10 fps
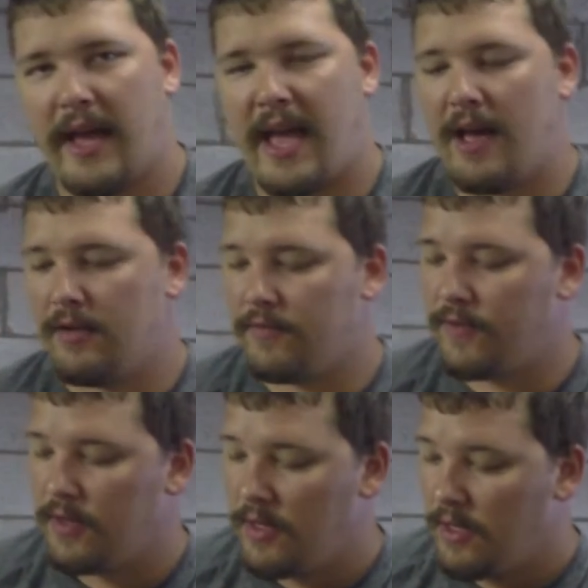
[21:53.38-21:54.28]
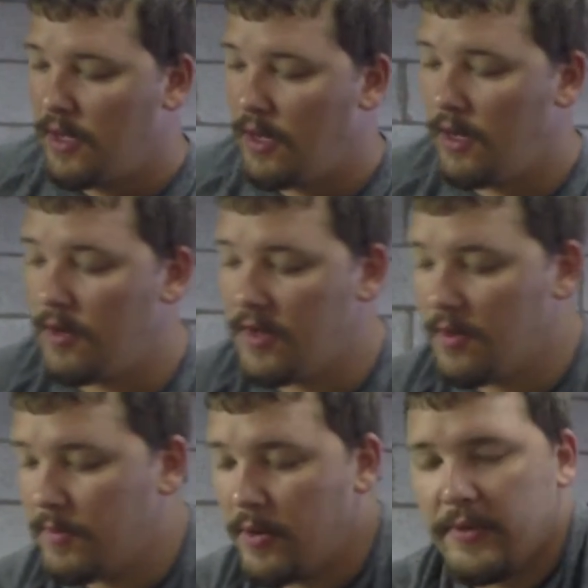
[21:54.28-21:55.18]
have in the
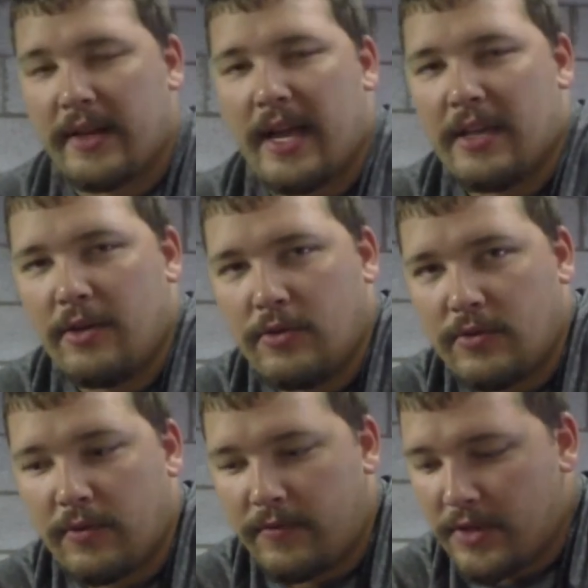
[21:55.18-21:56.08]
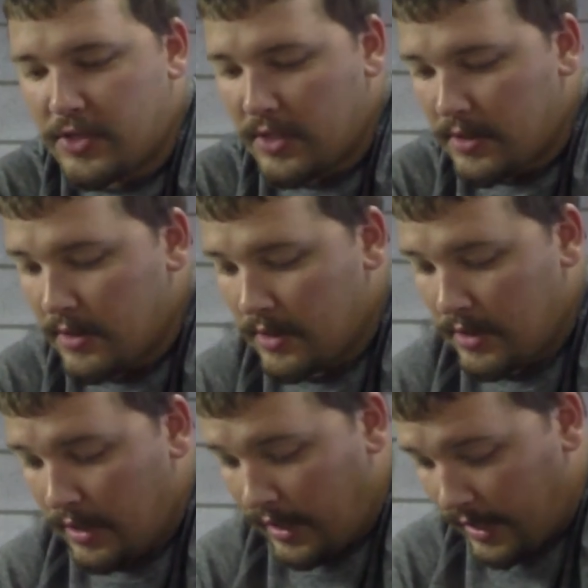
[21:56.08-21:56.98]
boat that I use for fishing.
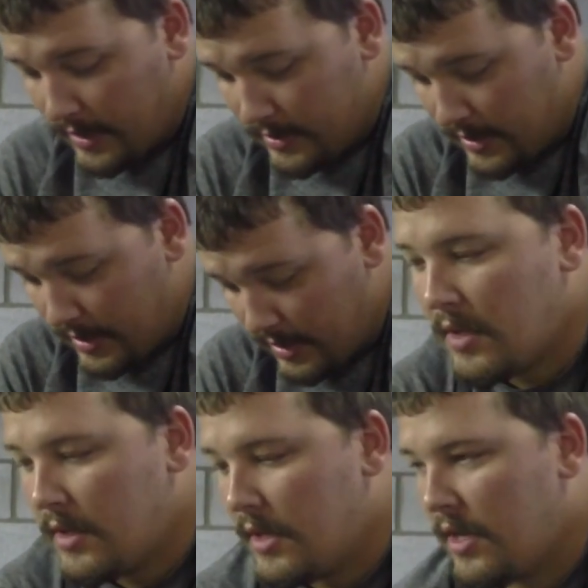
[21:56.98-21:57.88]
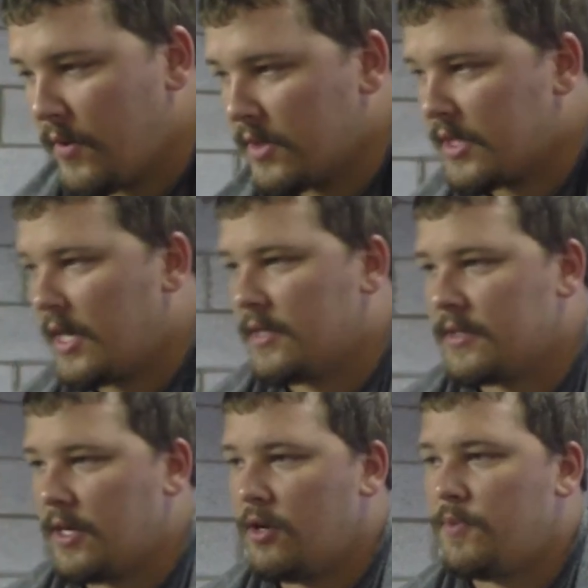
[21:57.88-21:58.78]
And anyways, guys,
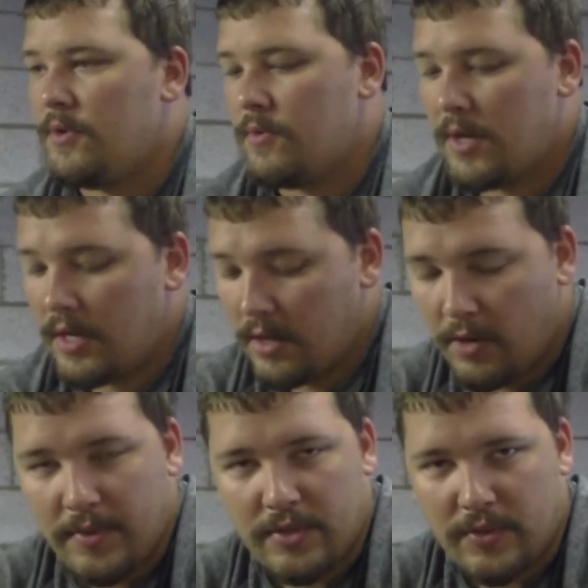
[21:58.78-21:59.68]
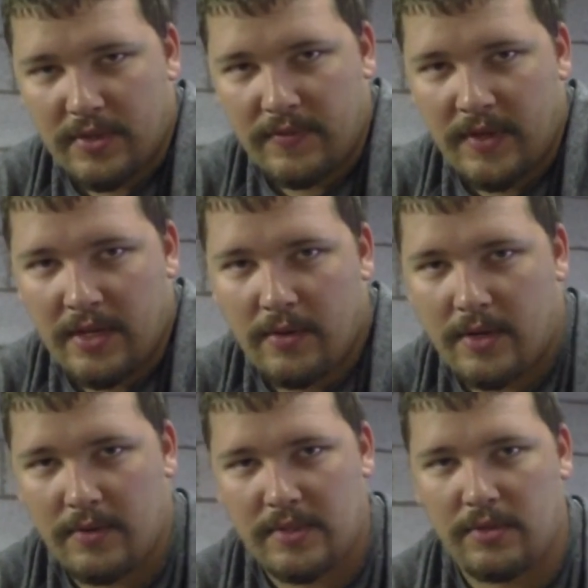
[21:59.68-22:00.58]
I hope you enjoyed this video. I
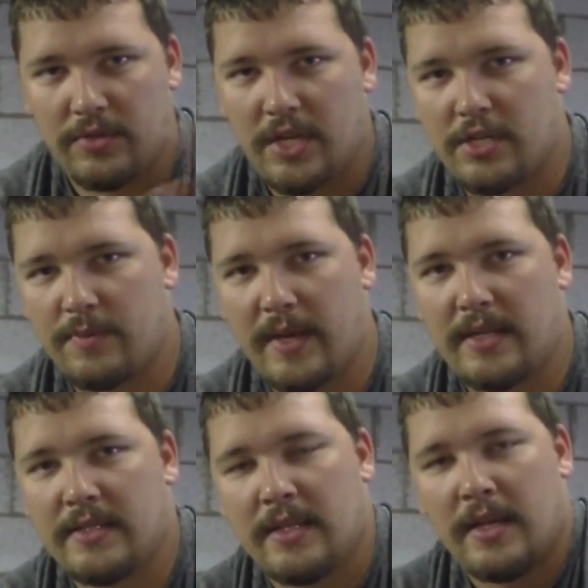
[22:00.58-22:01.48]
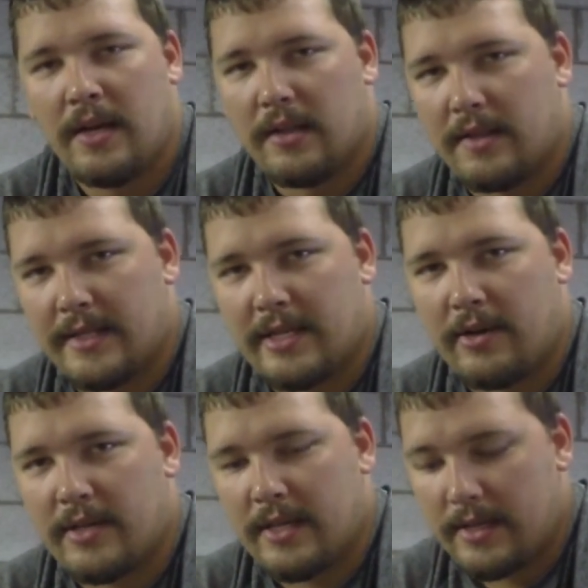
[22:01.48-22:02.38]
know it's a little change of pace, a lot of
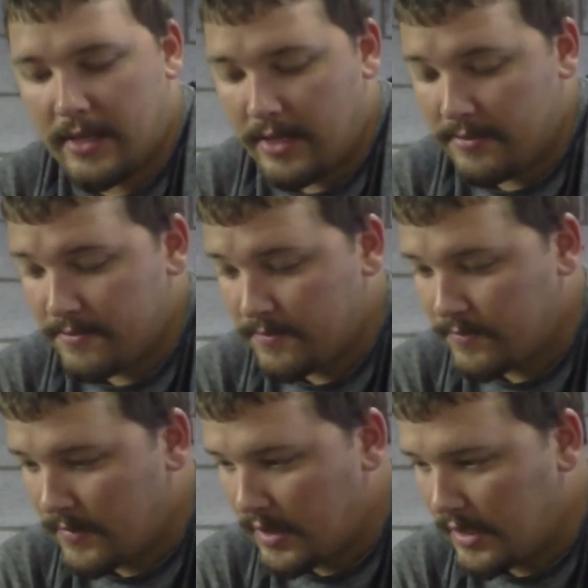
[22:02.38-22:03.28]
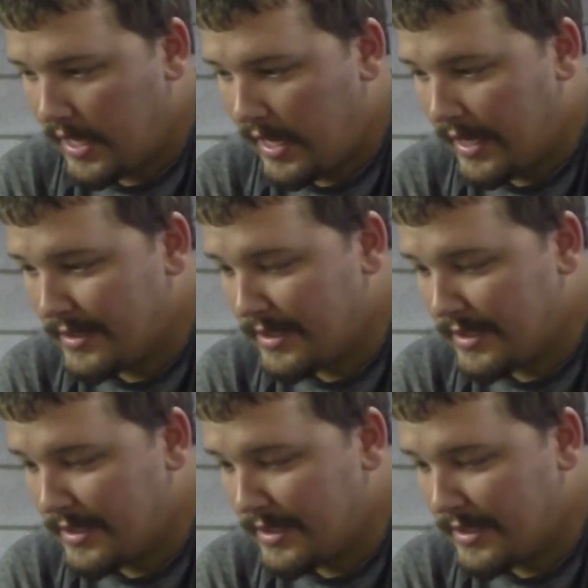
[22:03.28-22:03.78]
talking, and